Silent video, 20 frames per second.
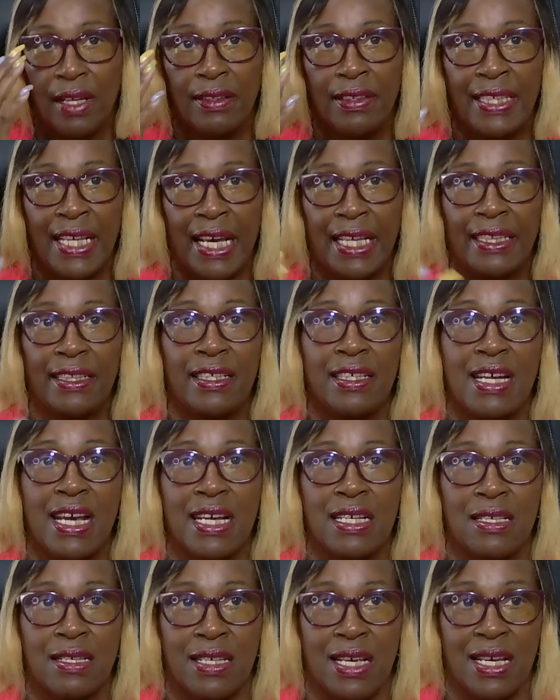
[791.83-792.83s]
Then the
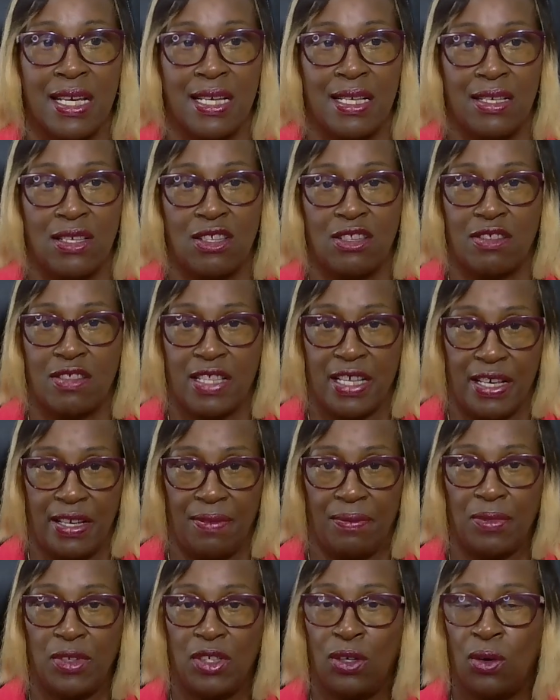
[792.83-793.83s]
next thing is, is
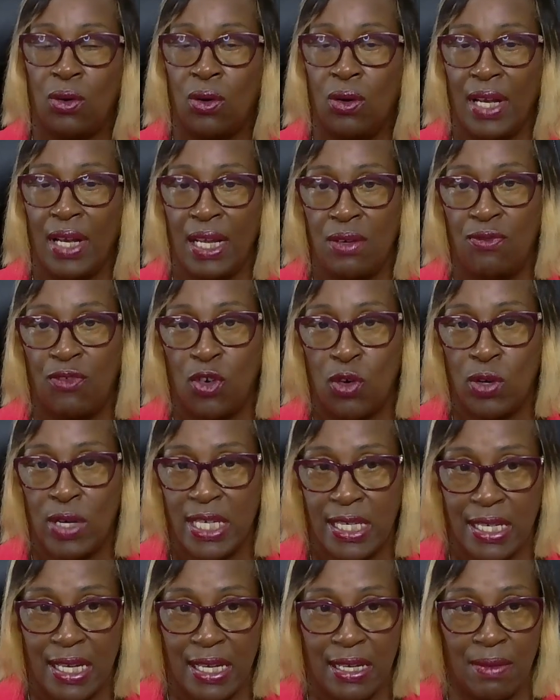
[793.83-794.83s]
that you're
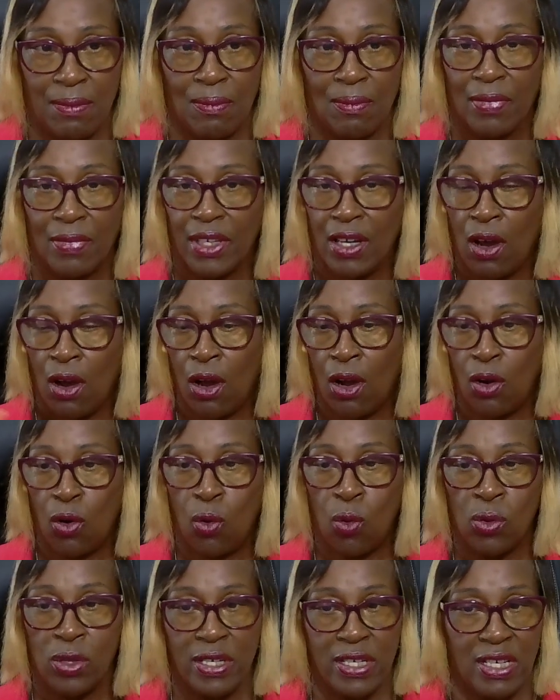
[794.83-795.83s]
invoicing. Are
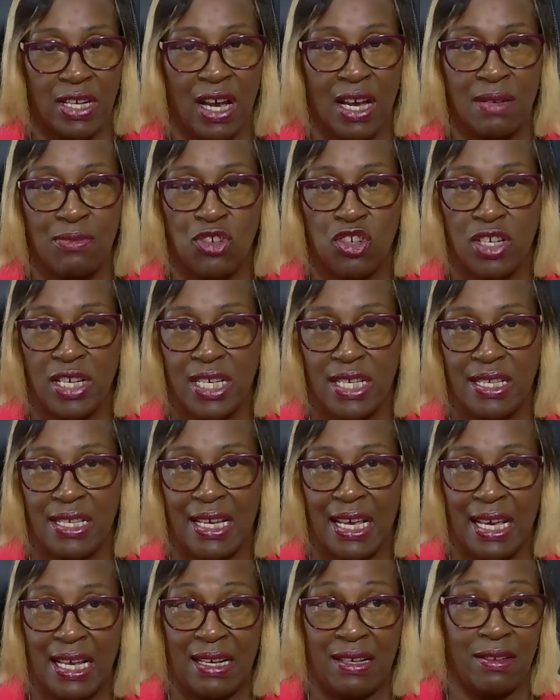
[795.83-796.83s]
all the timesheets
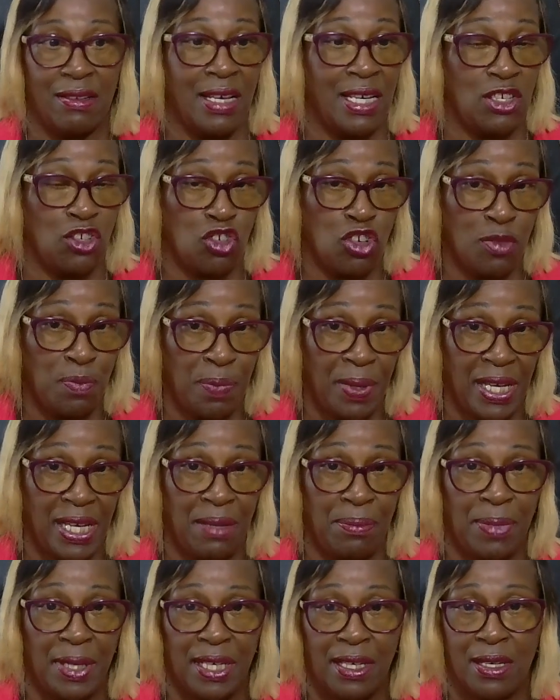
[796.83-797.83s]
in? They should be,
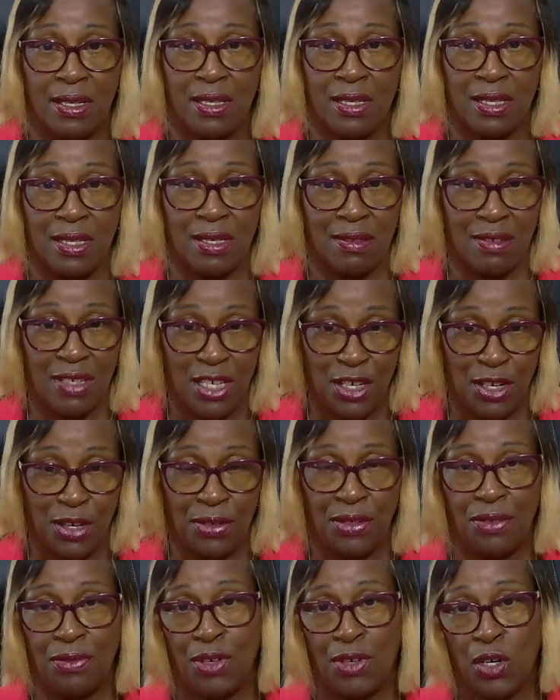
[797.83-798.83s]
because you know
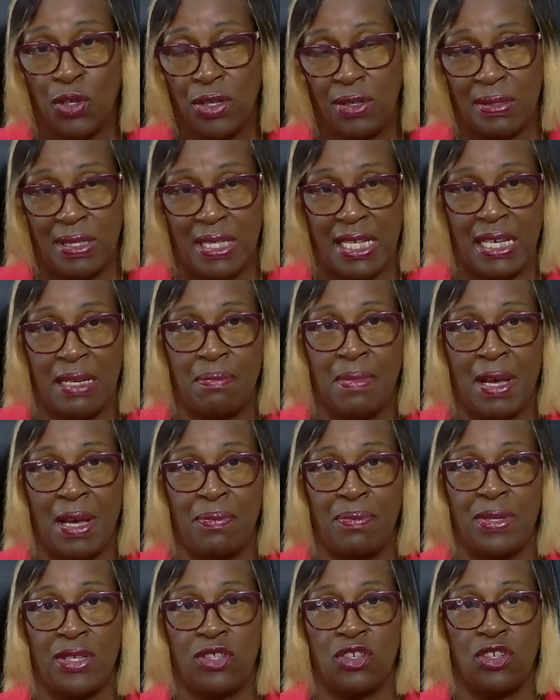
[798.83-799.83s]
you've got your team
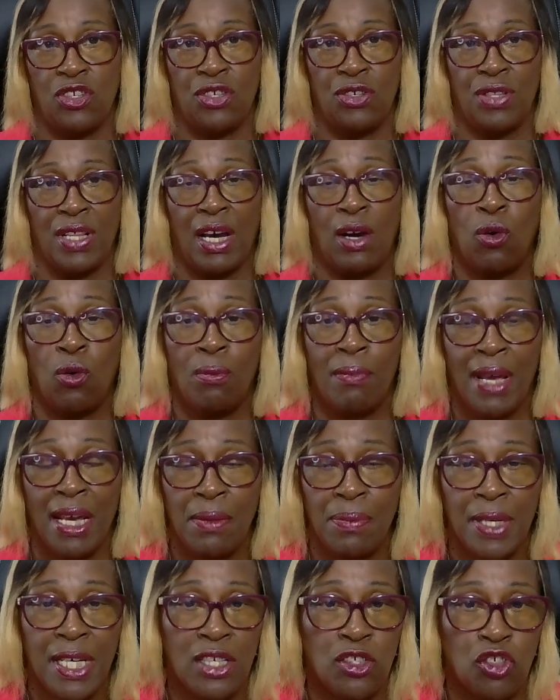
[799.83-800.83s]
members to do that, or
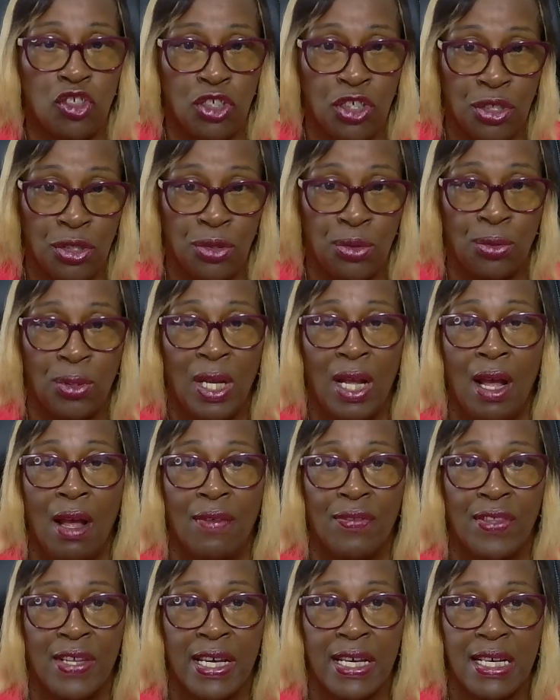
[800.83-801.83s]
maybe it's you
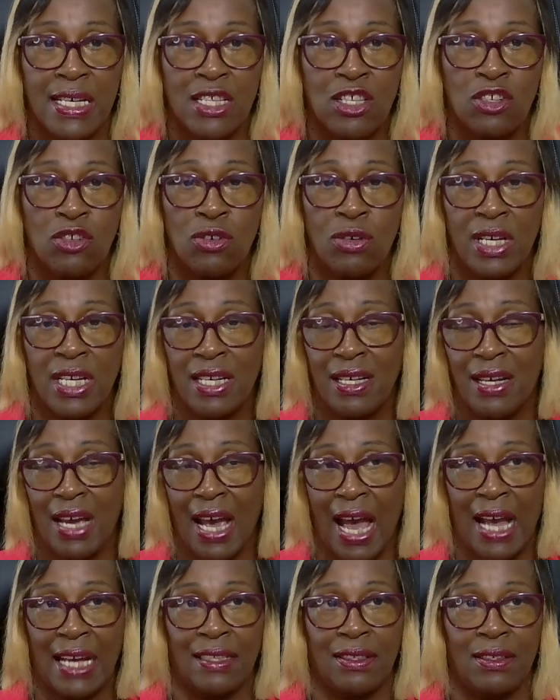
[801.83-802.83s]
that is looking
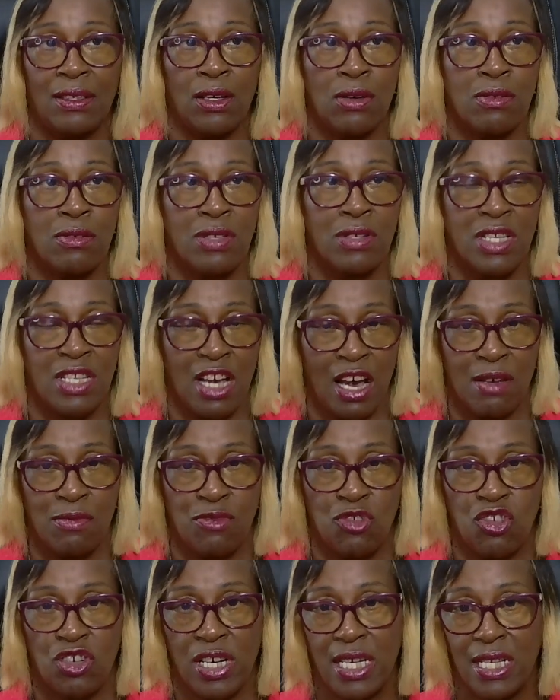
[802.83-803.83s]
at those
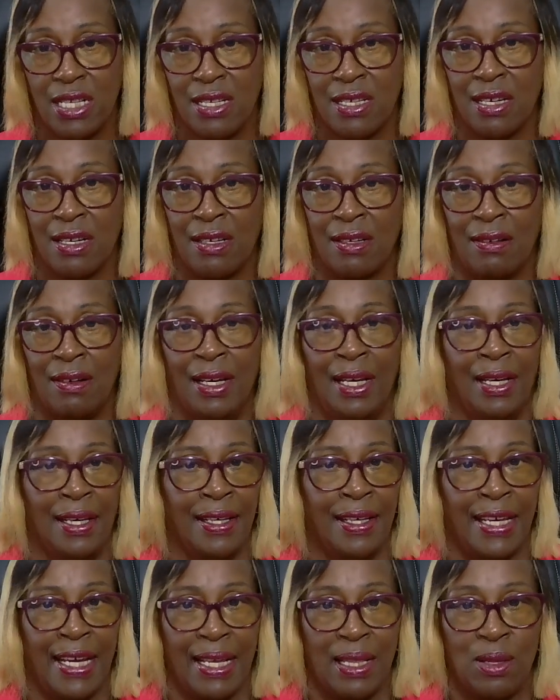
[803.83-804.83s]
timesheets and
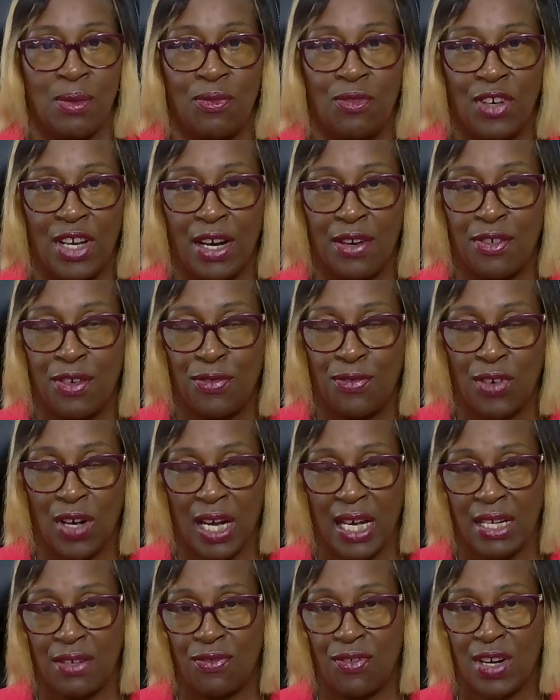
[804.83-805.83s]
getting them
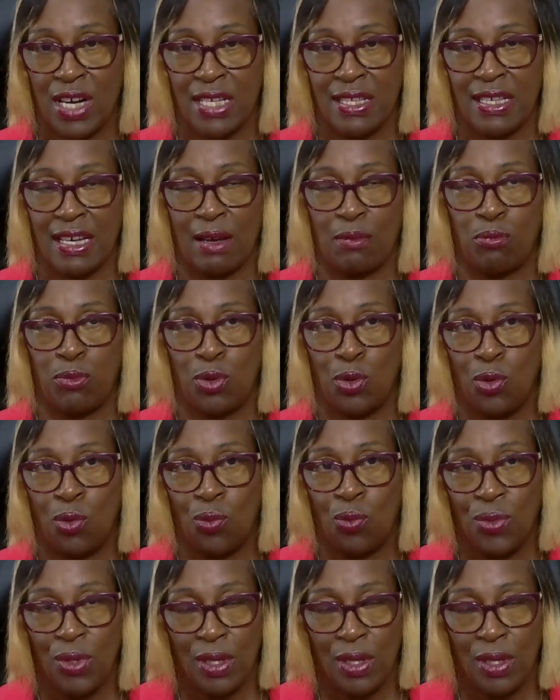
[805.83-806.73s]
verified, for example.